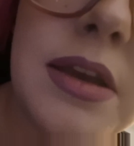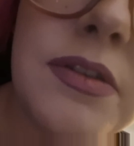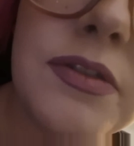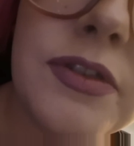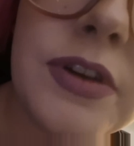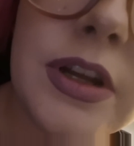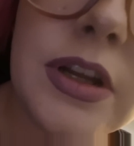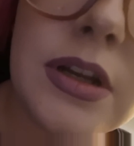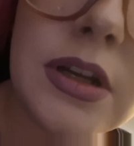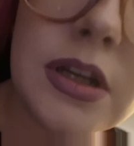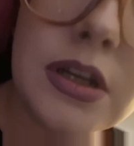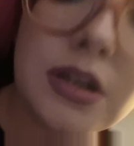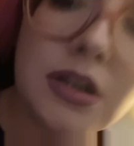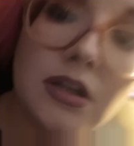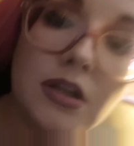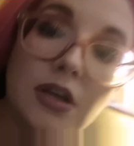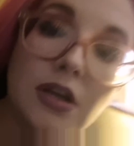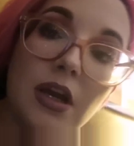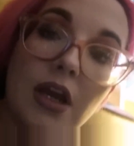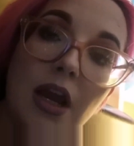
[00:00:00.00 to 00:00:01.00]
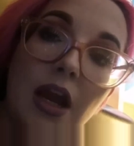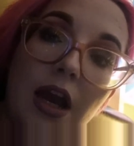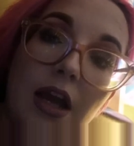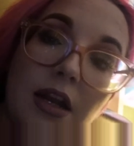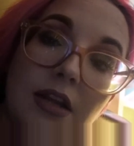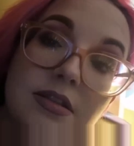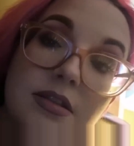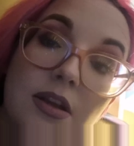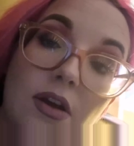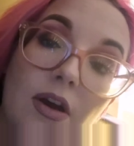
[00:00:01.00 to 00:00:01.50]
evening,
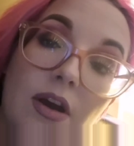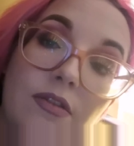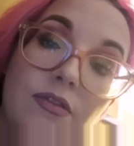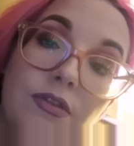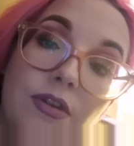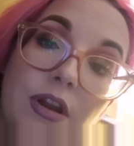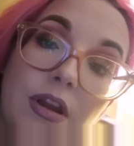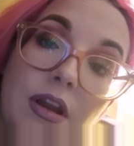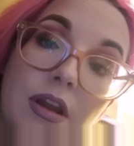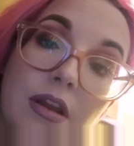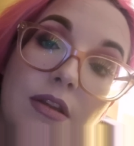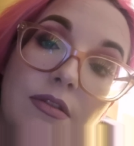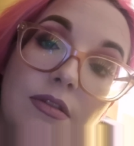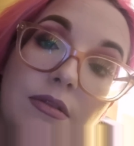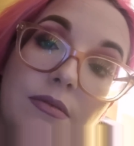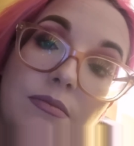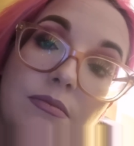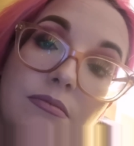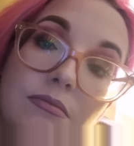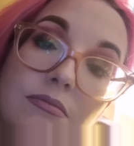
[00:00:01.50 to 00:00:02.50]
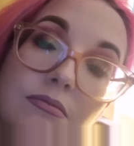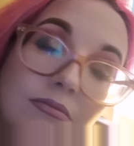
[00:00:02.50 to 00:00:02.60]
and I still haven't read anything.